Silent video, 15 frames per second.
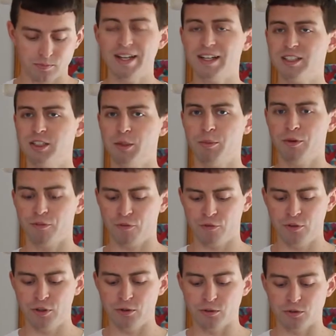Next up with
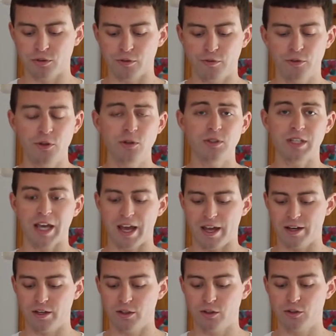Fuse. Fuse
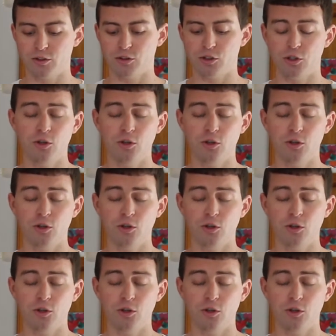had